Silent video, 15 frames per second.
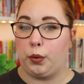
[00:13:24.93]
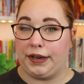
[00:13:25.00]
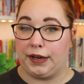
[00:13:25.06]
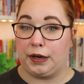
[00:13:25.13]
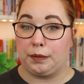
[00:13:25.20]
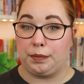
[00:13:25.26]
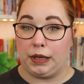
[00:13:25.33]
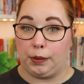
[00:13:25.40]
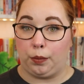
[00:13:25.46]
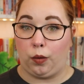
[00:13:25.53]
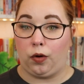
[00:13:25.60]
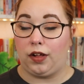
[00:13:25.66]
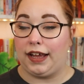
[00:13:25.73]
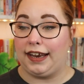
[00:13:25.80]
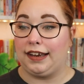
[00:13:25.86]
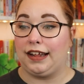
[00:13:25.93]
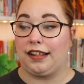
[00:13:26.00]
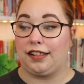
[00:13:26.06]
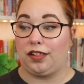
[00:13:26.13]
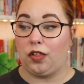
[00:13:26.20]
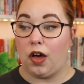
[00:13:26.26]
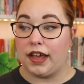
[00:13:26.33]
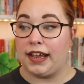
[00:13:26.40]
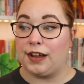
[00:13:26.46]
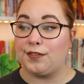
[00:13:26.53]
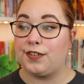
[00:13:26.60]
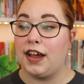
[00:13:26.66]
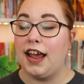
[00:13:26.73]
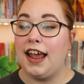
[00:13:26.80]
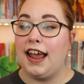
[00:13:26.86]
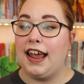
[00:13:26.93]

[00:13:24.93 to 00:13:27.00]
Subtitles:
queer people in his life,